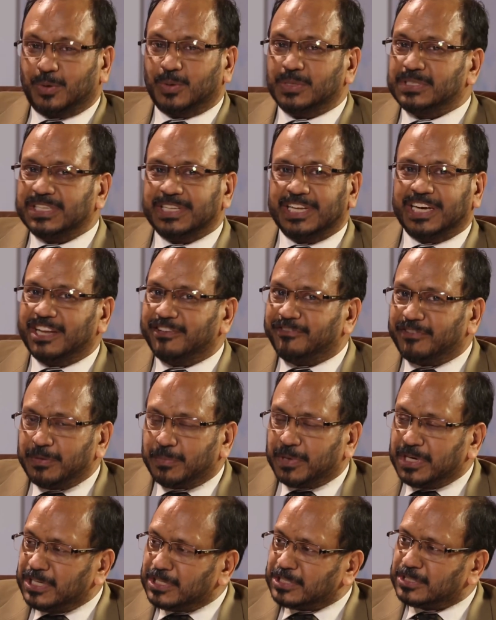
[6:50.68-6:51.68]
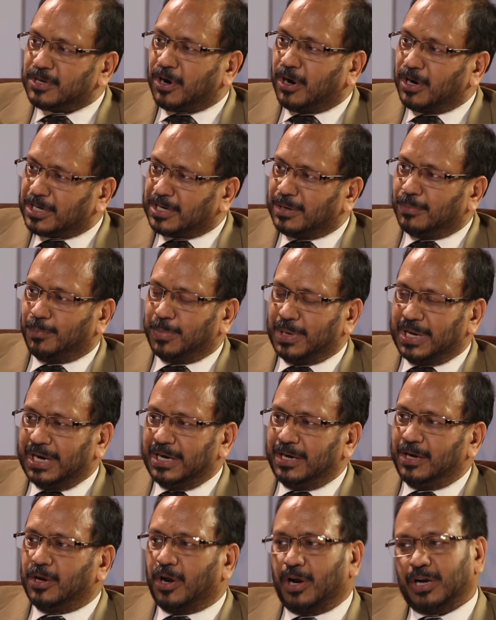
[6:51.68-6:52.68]
don't say that everybody is not
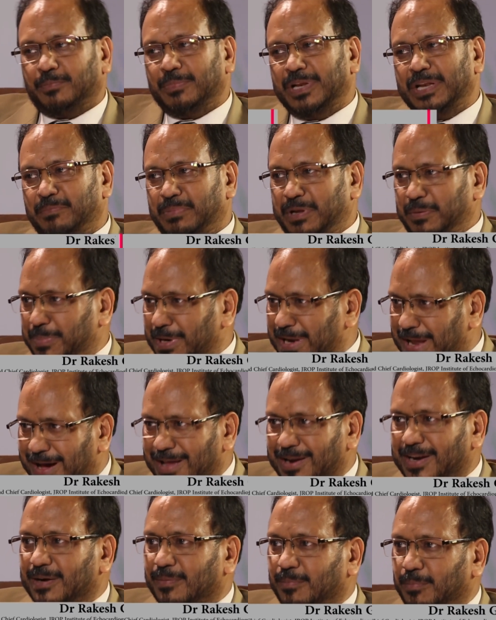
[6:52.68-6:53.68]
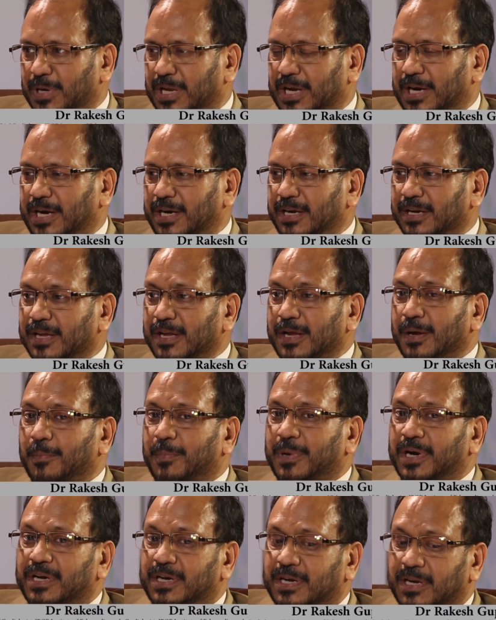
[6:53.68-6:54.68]
compliant, lot many people are compliant,
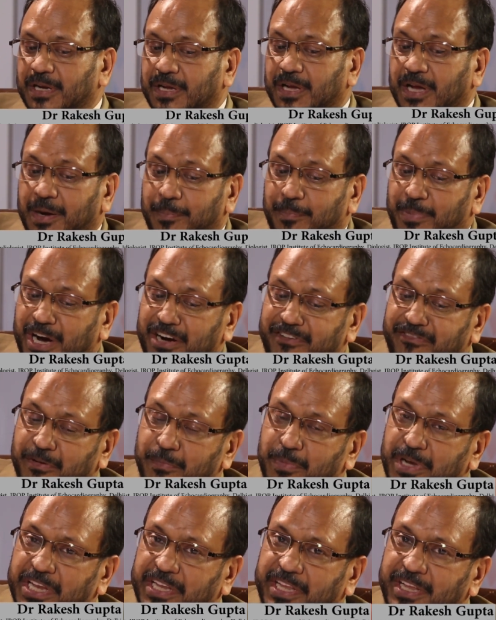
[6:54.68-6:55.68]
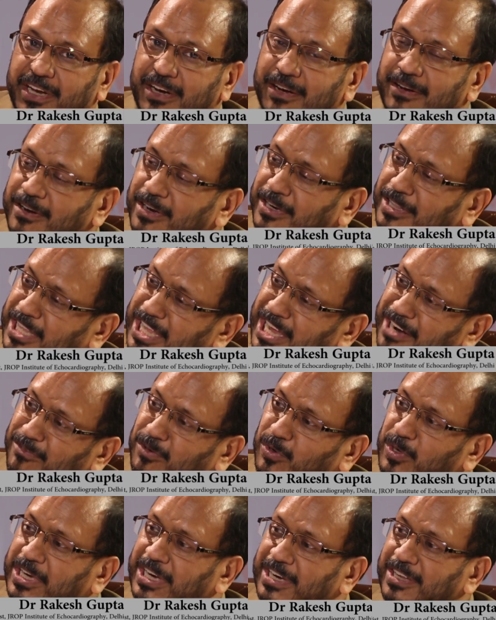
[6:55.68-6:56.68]
but apart from taking a drug, they have
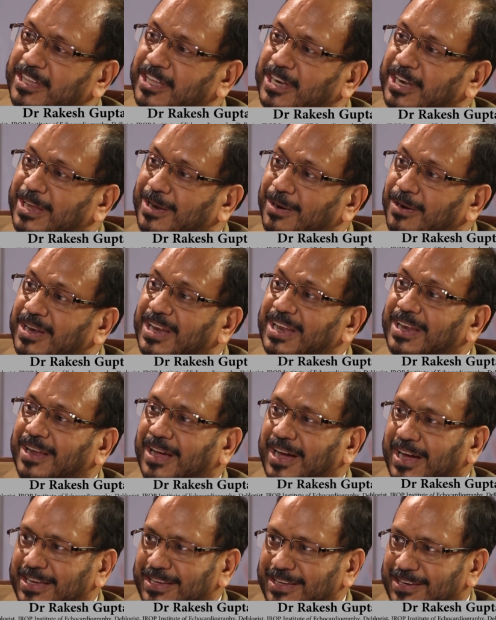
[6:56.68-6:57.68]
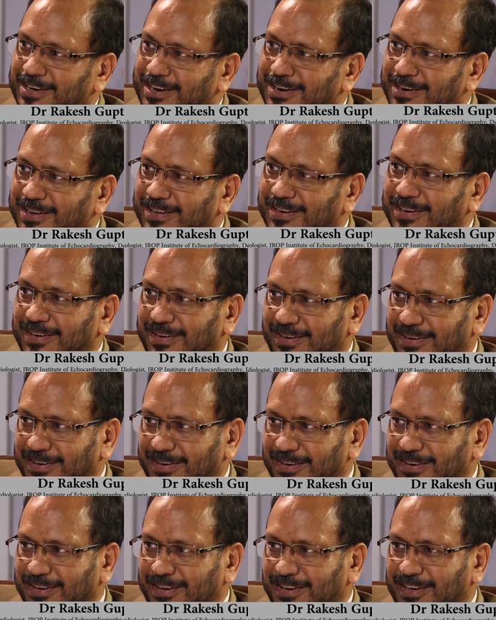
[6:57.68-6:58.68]
to get their regular I N R done.
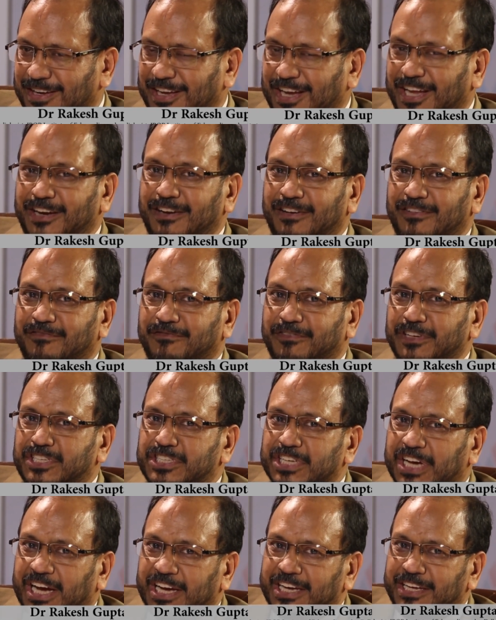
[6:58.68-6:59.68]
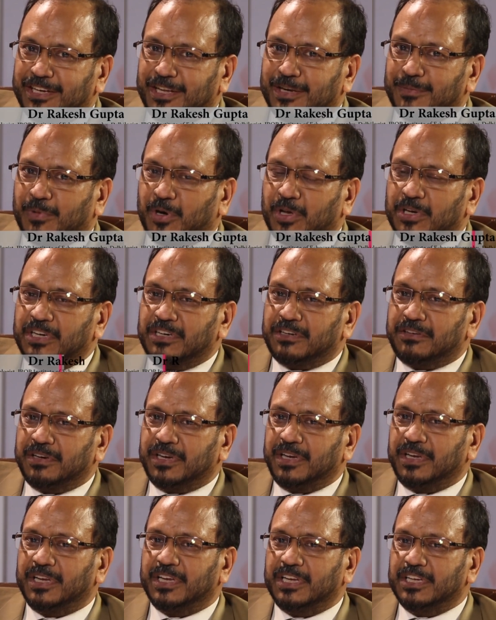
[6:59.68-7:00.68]
And which I N R
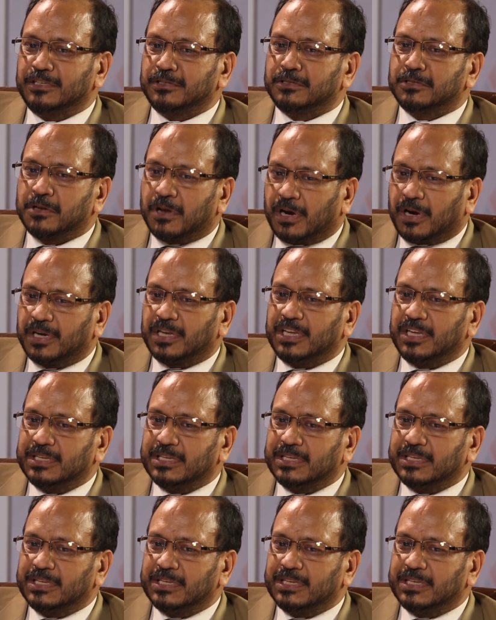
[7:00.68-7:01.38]
monitoring is not